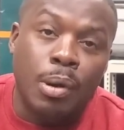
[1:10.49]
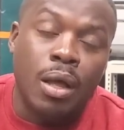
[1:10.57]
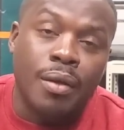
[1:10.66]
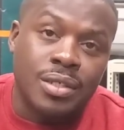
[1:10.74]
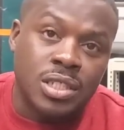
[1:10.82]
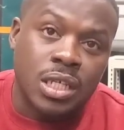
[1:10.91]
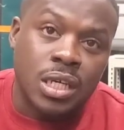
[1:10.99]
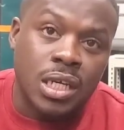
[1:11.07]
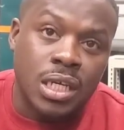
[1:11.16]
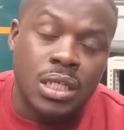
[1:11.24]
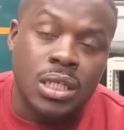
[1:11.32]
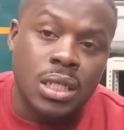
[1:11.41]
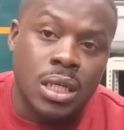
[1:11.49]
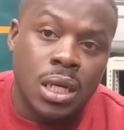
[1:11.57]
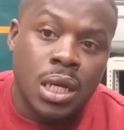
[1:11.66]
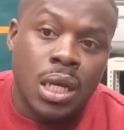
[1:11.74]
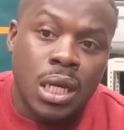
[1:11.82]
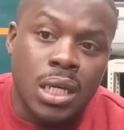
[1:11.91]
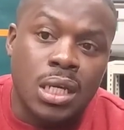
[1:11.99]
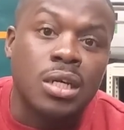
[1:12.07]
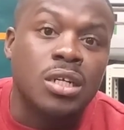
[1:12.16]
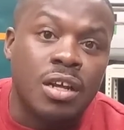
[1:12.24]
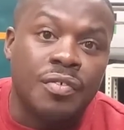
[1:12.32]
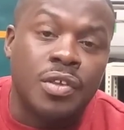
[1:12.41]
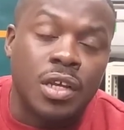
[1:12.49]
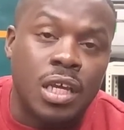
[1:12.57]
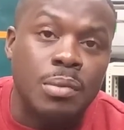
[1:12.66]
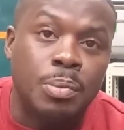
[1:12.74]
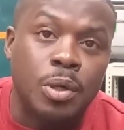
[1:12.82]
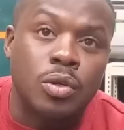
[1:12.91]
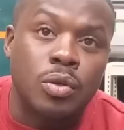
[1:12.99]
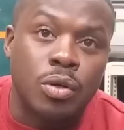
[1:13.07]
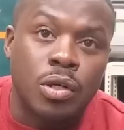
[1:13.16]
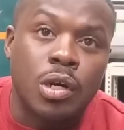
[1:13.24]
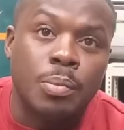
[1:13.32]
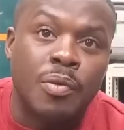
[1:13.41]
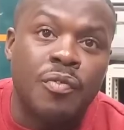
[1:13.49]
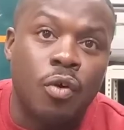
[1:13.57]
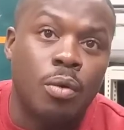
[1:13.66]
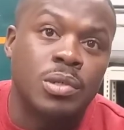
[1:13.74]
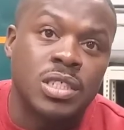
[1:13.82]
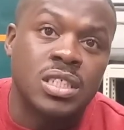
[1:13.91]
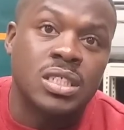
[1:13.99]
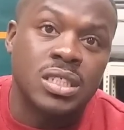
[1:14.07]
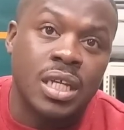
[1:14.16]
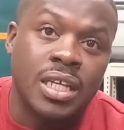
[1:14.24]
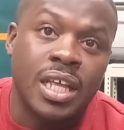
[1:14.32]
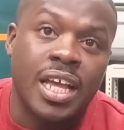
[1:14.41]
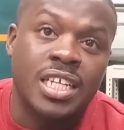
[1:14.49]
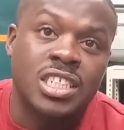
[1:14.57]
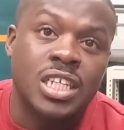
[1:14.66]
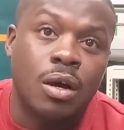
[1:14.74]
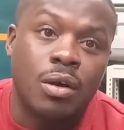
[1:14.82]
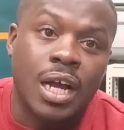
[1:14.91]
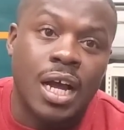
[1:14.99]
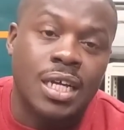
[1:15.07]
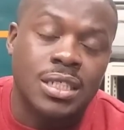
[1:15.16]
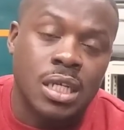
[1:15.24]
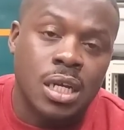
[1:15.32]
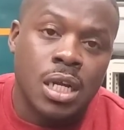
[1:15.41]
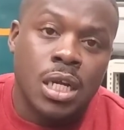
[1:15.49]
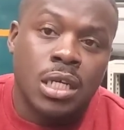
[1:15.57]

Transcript: But he he good enough to keep putting on good performances and, and edging out guys.